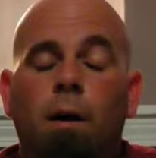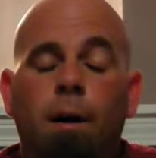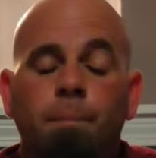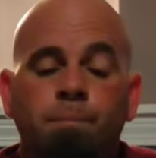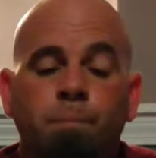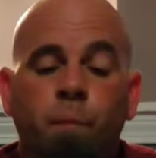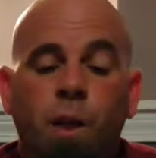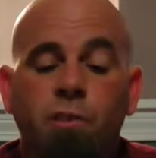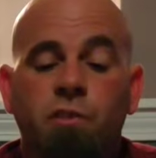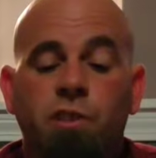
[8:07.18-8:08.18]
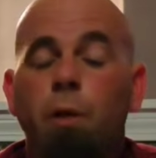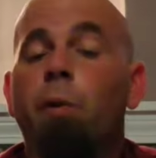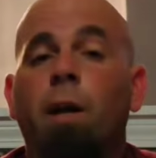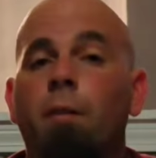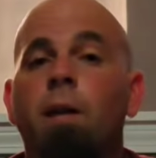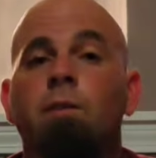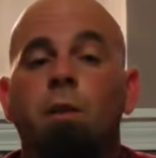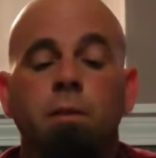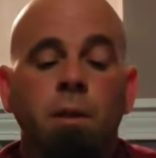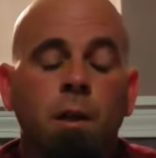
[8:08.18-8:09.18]
As you can see, we got a lot
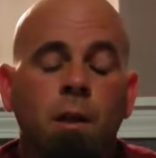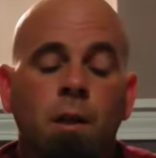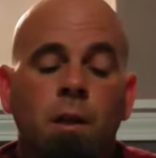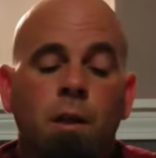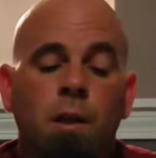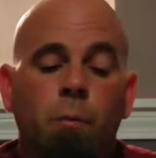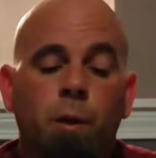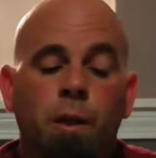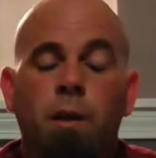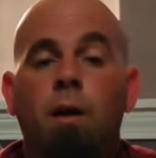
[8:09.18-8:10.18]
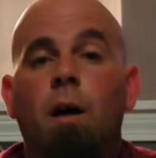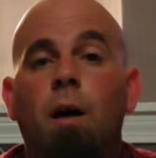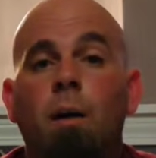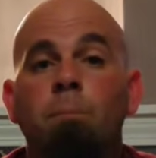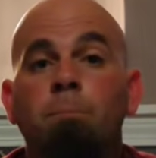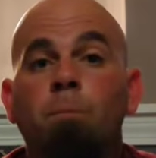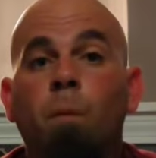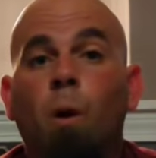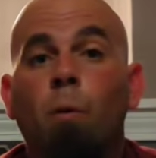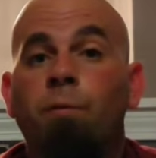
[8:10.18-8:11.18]
done. We found
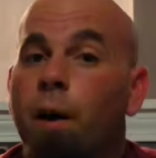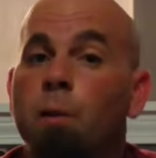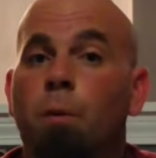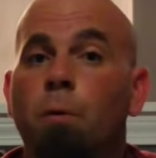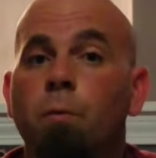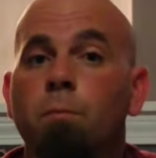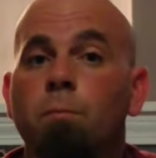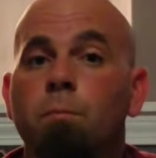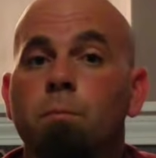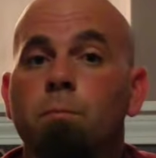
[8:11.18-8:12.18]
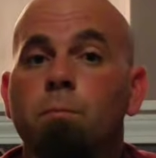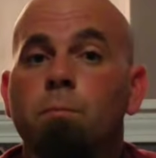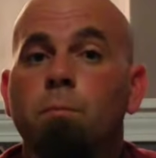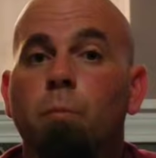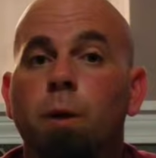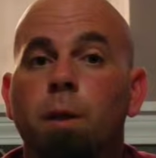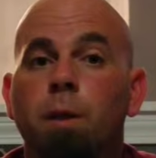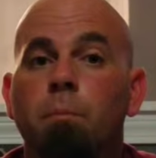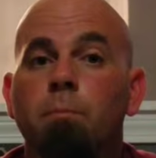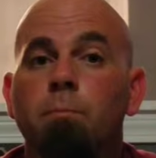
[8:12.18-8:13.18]
the boat,
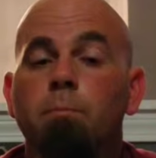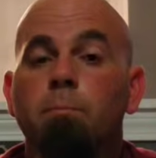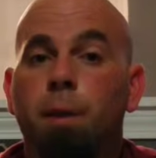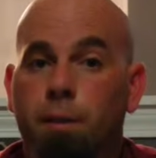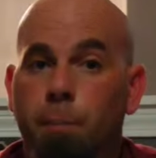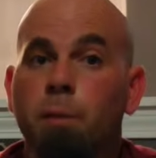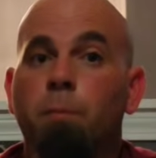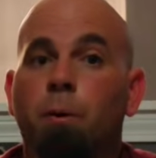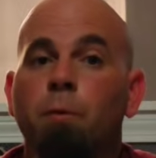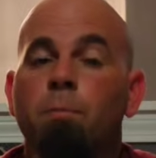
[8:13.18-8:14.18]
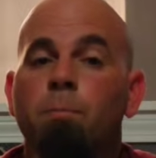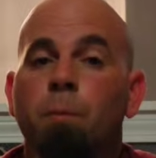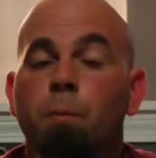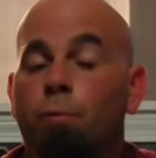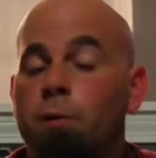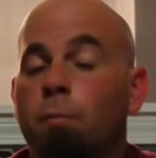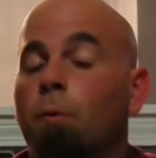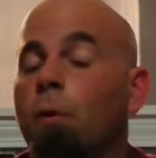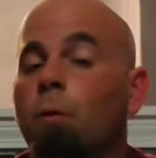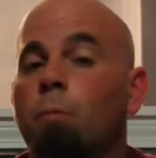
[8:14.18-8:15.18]
we picked up the boat, brought the
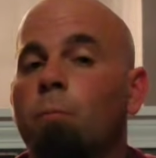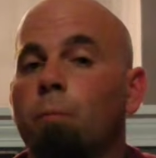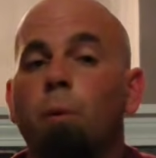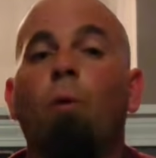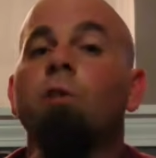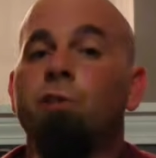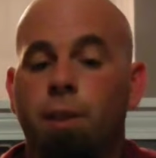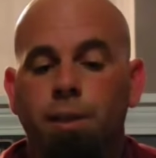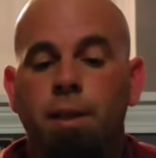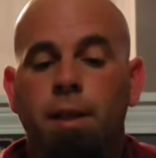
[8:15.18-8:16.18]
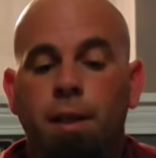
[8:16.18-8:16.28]
boat home, we washed it,